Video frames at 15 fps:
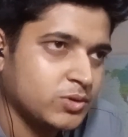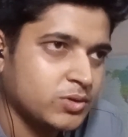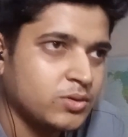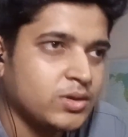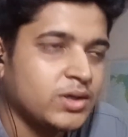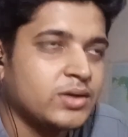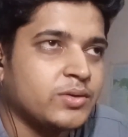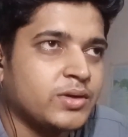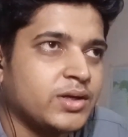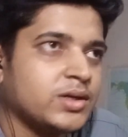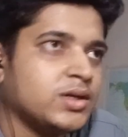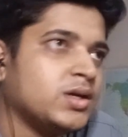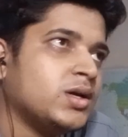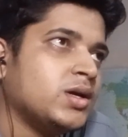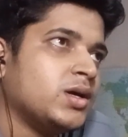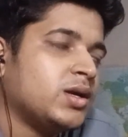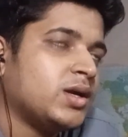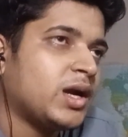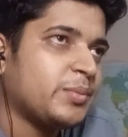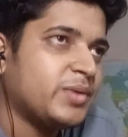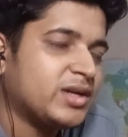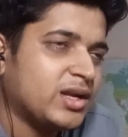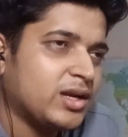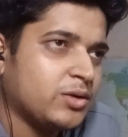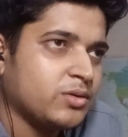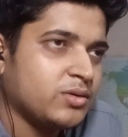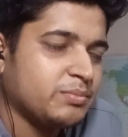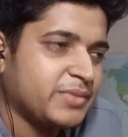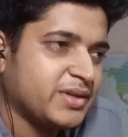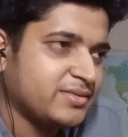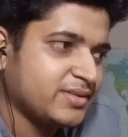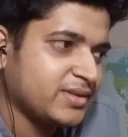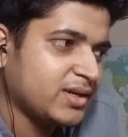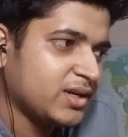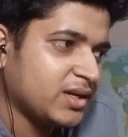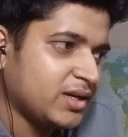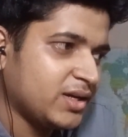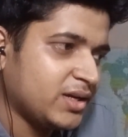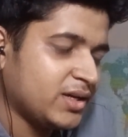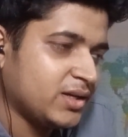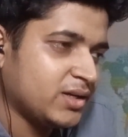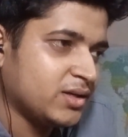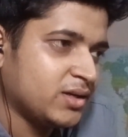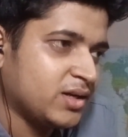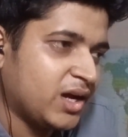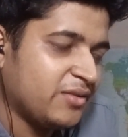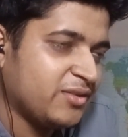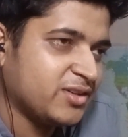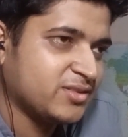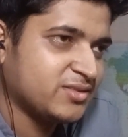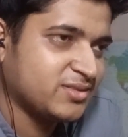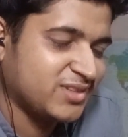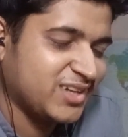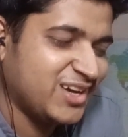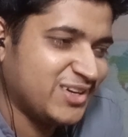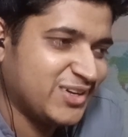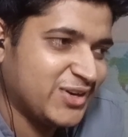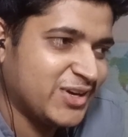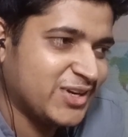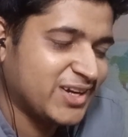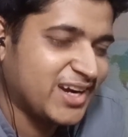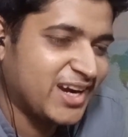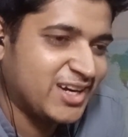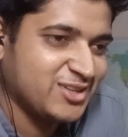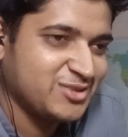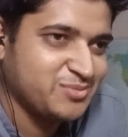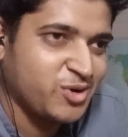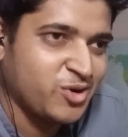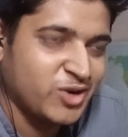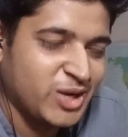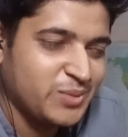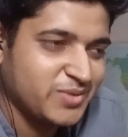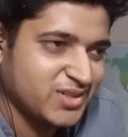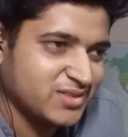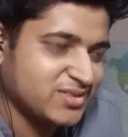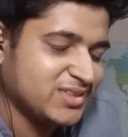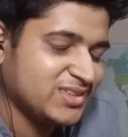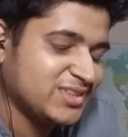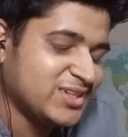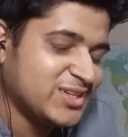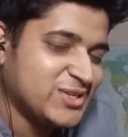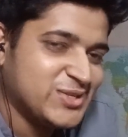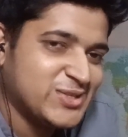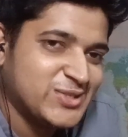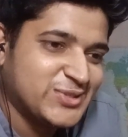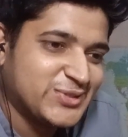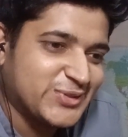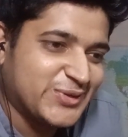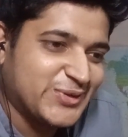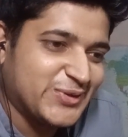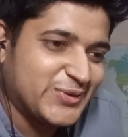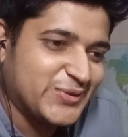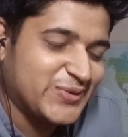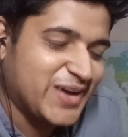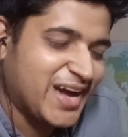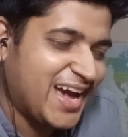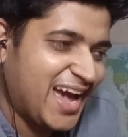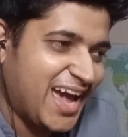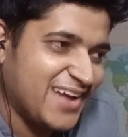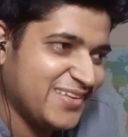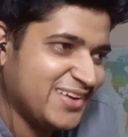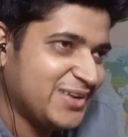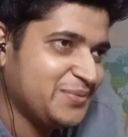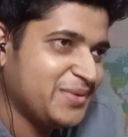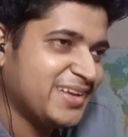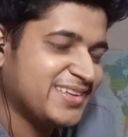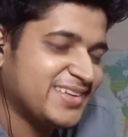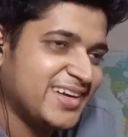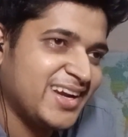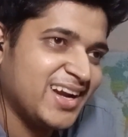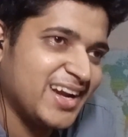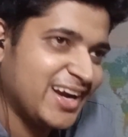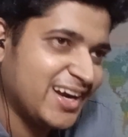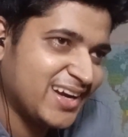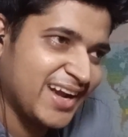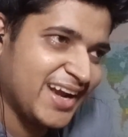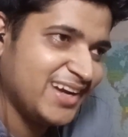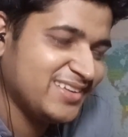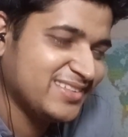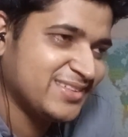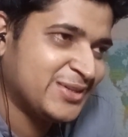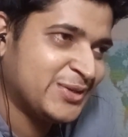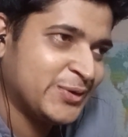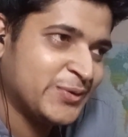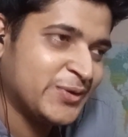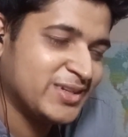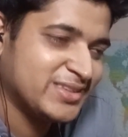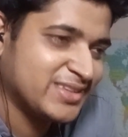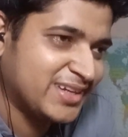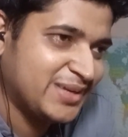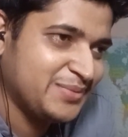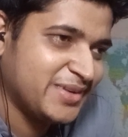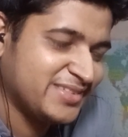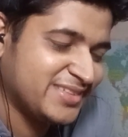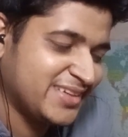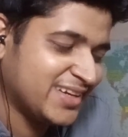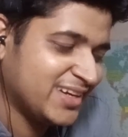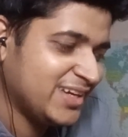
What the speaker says: Okay. Let me tell you, basically, I was not a kind of morning person. Mm. So I will be studying late night, 2 or 3 basically.